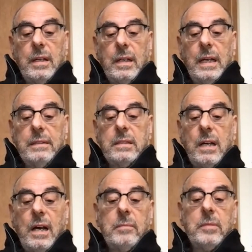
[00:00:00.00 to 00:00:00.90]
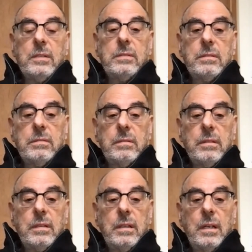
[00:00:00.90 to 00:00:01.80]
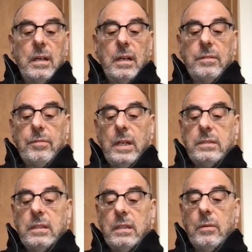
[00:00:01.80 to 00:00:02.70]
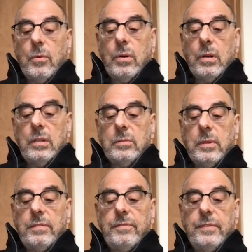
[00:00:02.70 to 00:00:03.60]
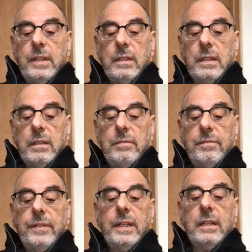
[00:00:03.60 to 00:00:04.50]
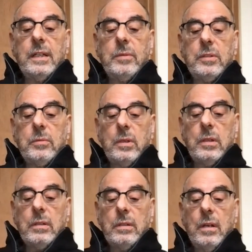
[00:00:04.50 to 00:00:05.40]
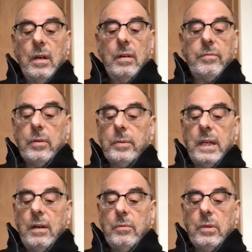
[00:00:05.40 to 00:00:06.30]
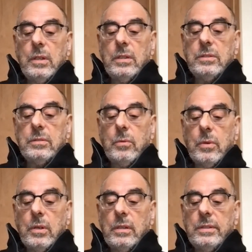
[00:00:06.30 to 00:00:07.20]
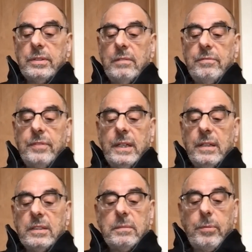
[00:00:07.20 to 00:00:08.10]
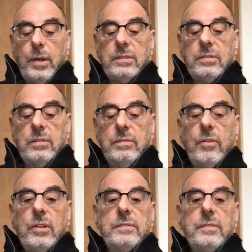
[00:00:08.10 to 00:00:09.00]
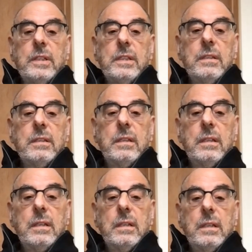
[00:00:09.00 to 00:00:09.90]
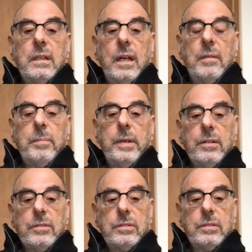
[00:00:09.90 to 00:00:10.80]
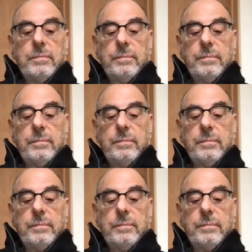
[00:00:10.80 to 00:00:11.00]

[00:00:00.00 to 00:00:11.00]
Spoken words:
and the timeless, addressing world with feeling, feeling with world, for without words, worlds and feelings press too forcefully and pierce.